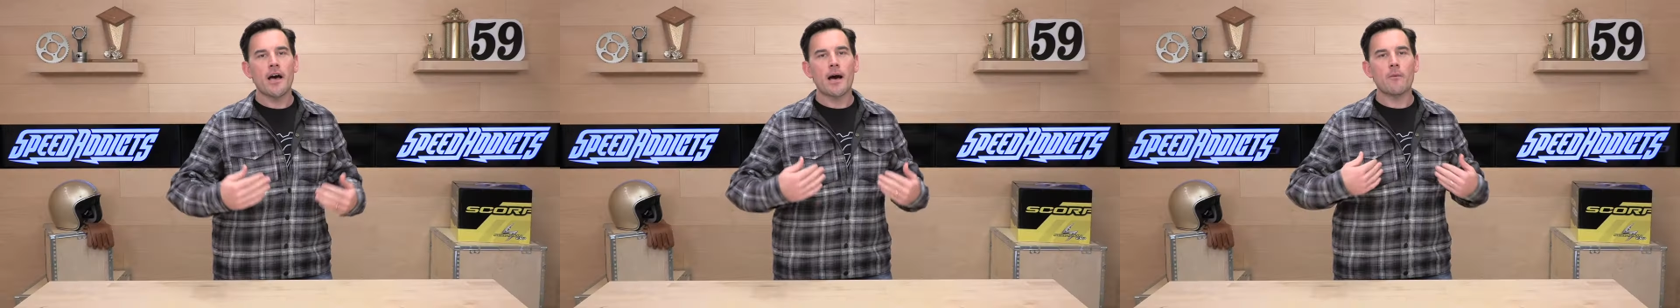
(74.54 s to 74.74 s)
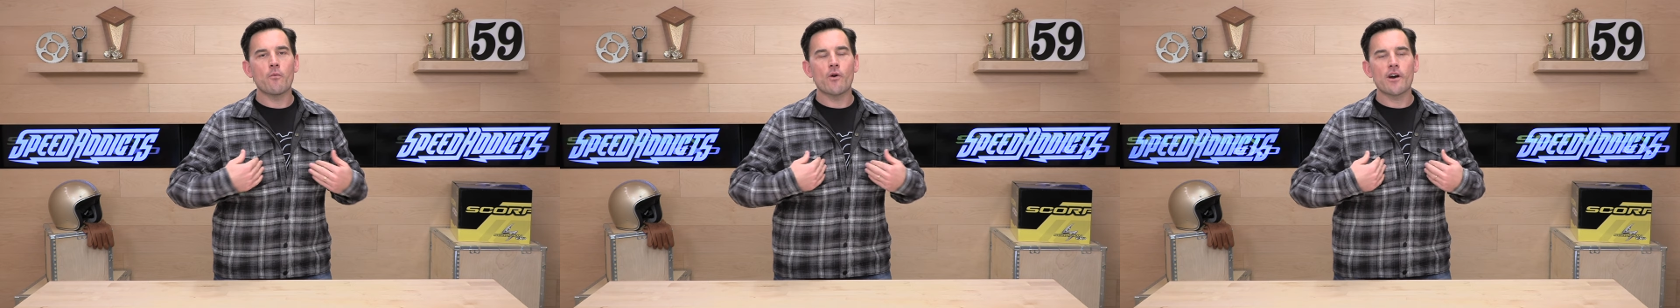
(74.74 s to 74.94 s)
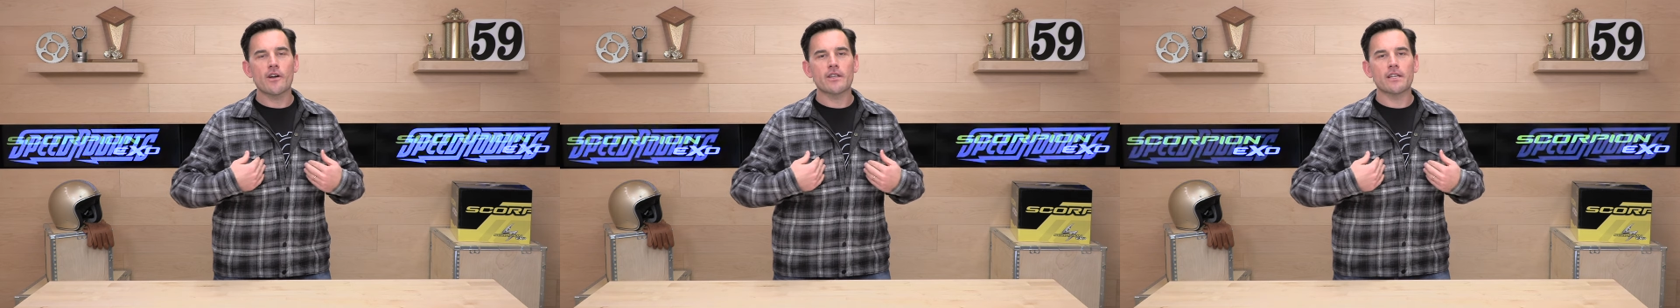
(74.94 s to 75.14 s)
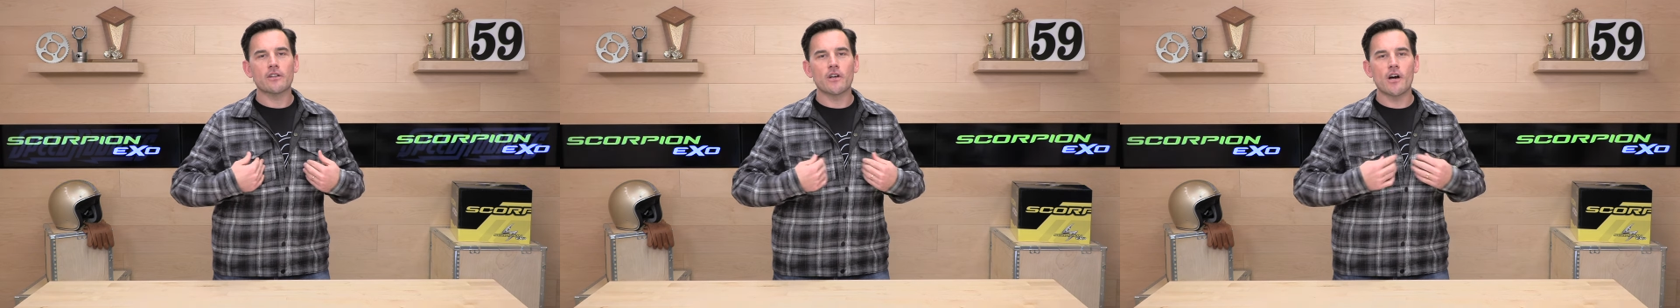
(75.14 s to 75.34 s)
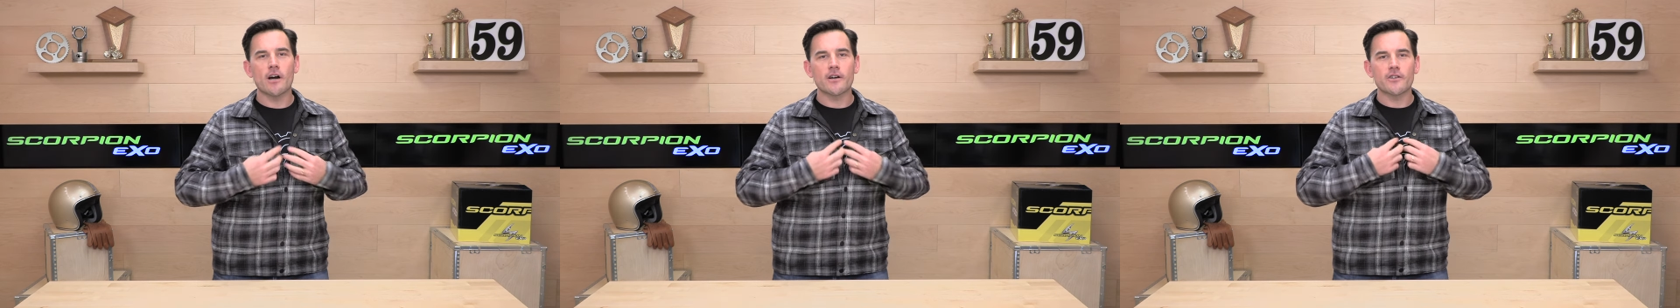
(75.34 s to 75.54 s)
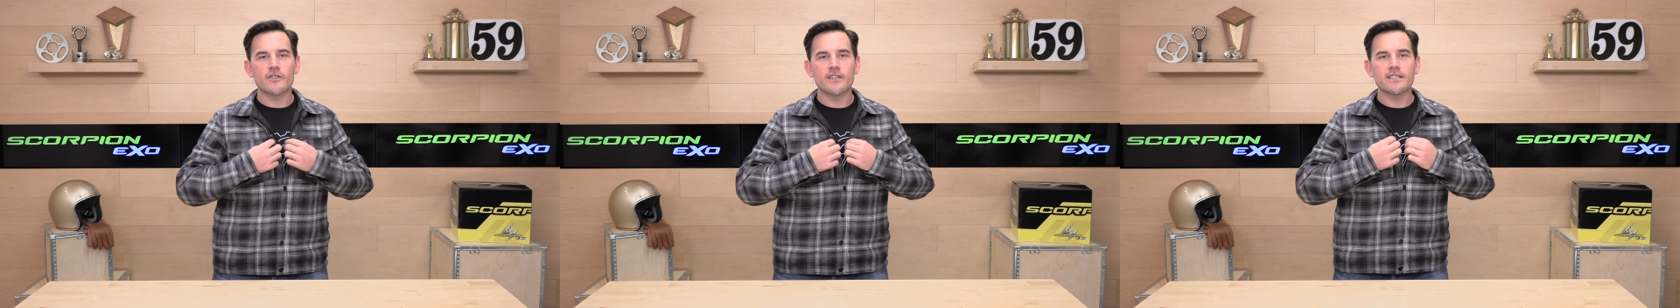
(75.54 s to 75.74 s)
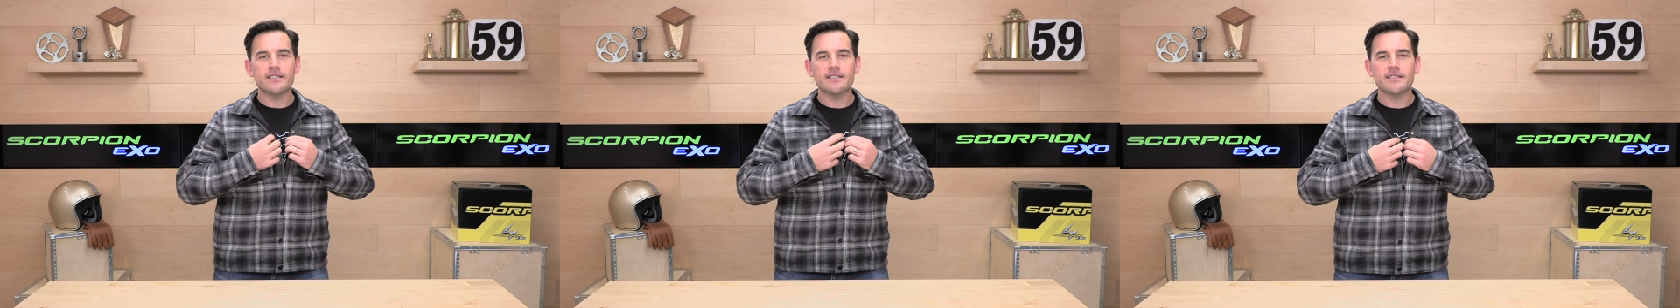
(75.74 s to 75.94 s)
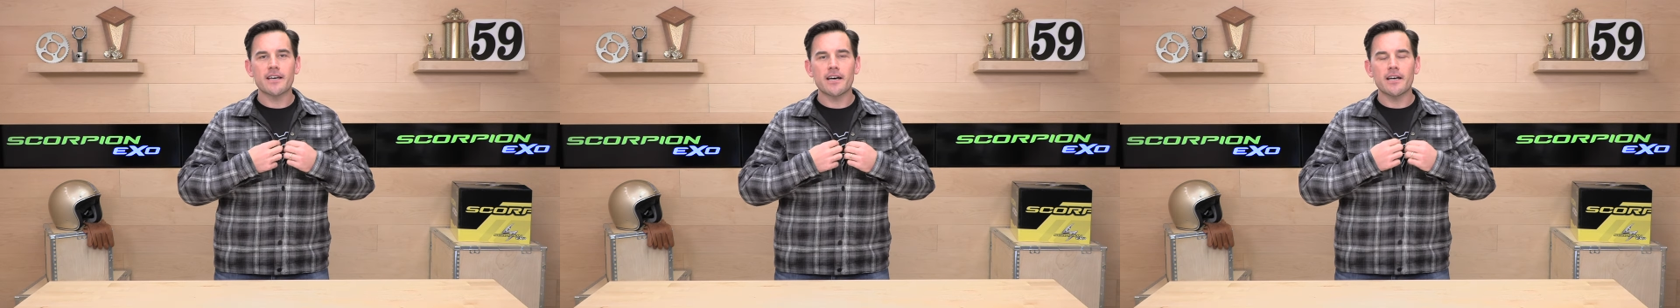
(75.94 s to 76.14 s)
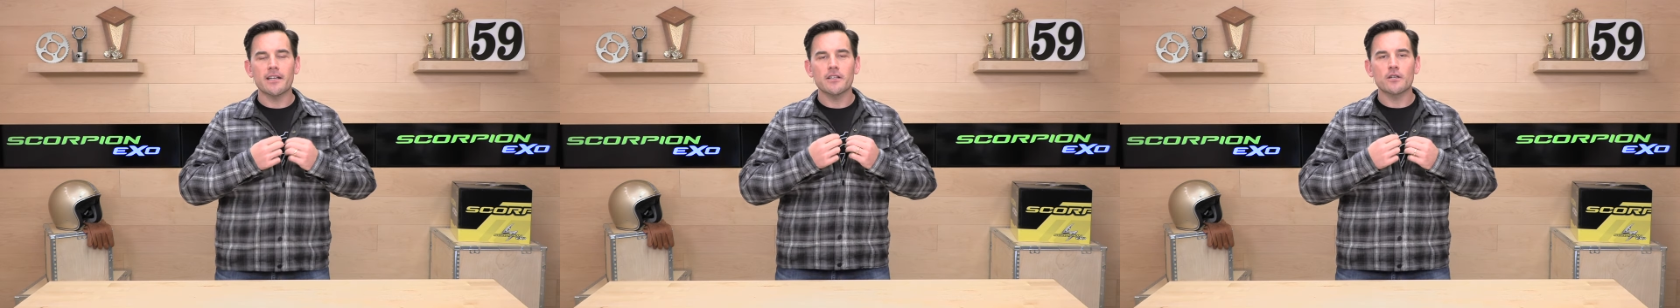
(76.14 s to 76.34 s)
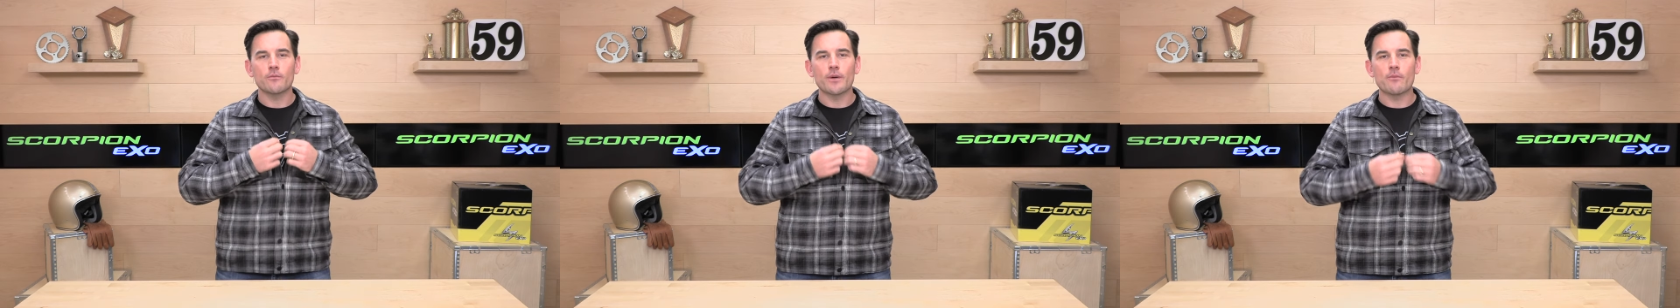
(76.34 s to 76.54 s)
I'm wearing the large. This is cut
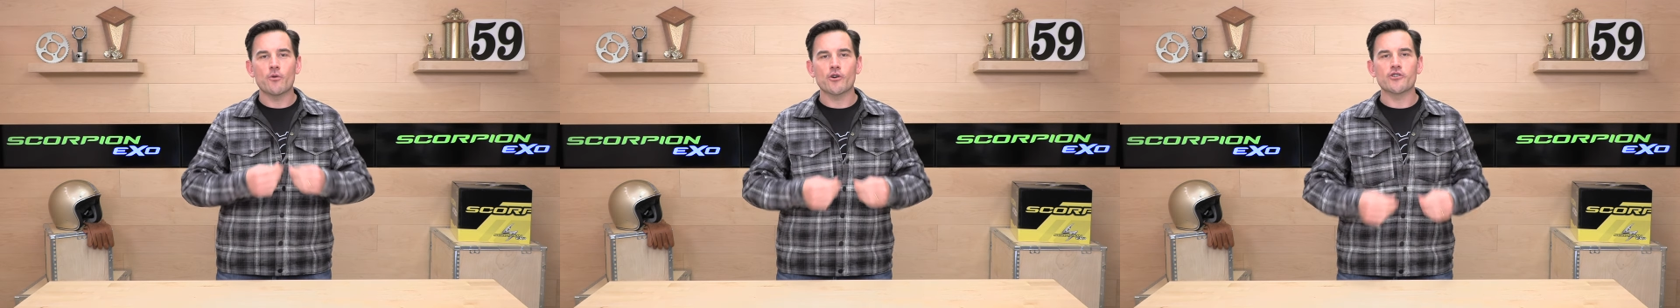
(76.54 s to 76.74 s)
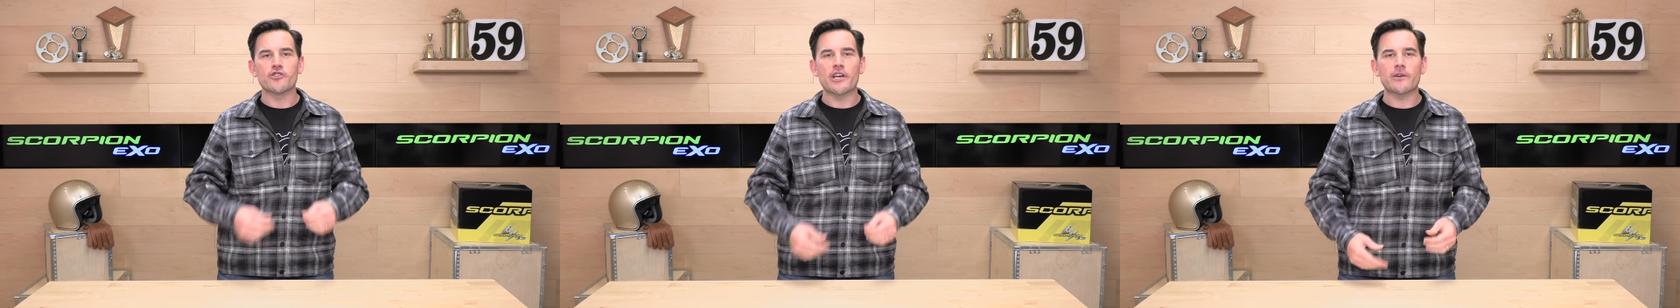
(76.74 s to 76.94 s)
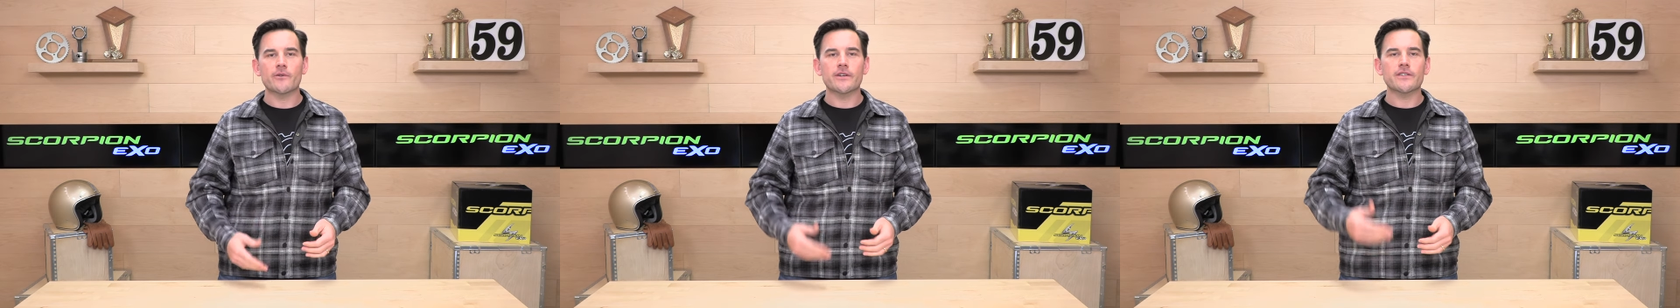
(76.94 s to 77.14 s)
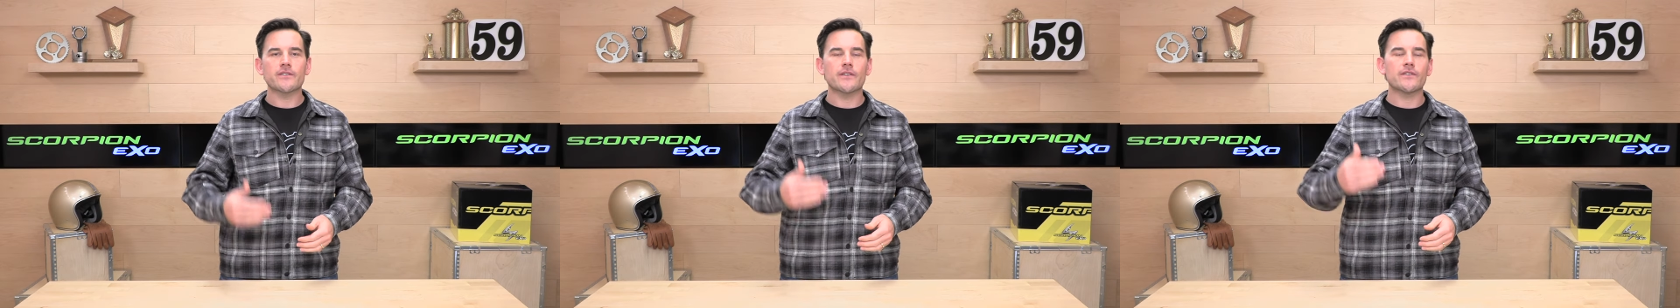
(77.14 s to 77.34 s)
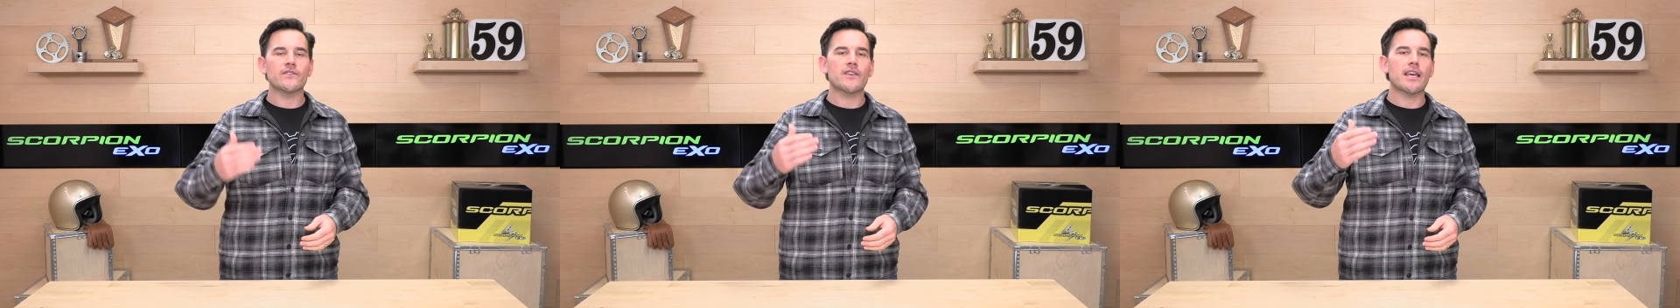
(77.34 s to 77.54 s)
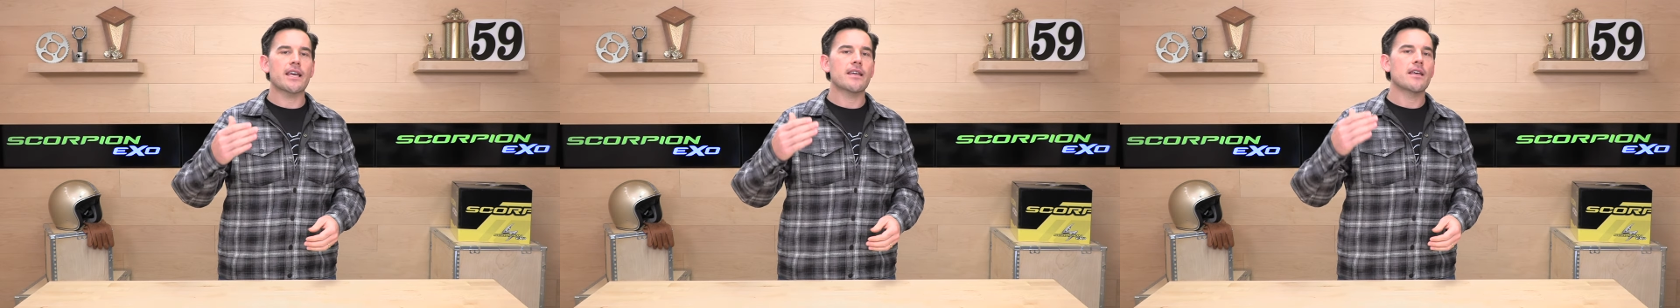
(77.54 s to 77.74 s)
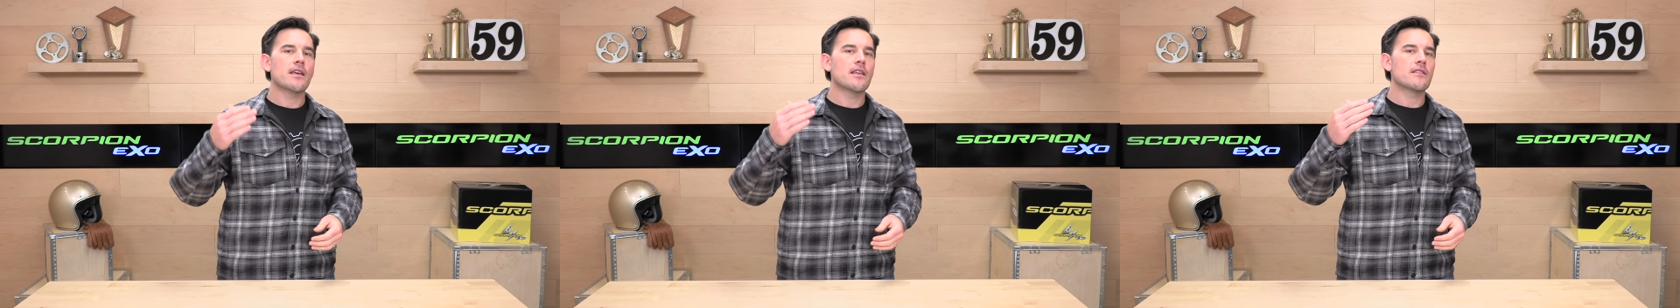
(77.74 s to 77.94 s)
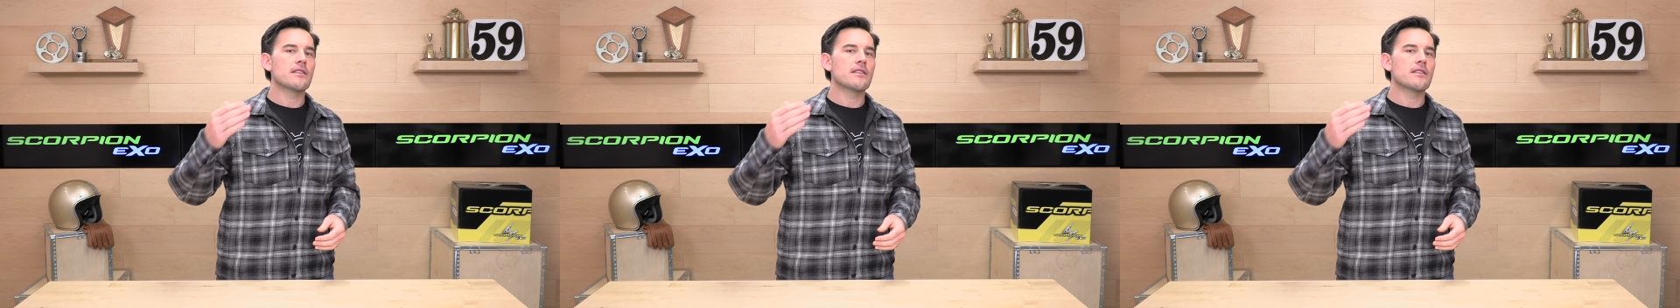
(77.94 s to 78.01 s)
a little bit more generous than, say,